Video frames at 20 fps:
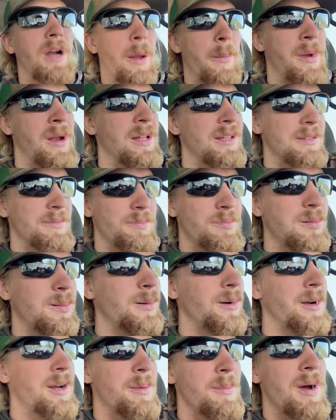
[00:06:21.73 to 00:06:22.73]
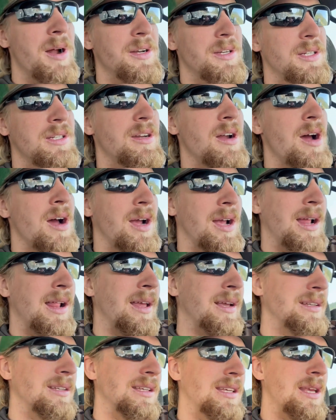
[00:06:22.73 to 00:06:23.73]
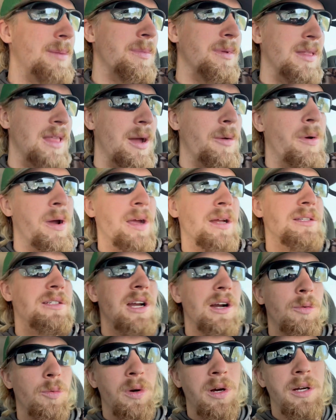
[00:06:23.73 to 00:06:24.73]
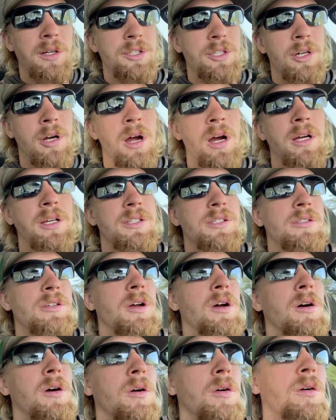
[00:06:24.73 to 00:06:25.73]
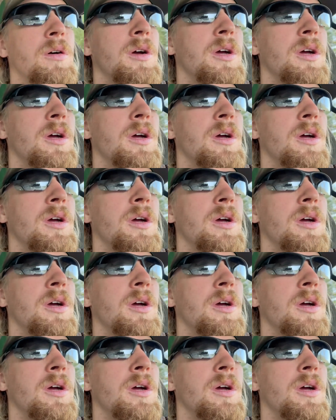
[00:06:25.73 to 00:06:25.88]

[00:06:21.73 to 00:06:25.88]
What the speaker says: It's pretty much stock. I like to keep it that way. It's our work truck, so,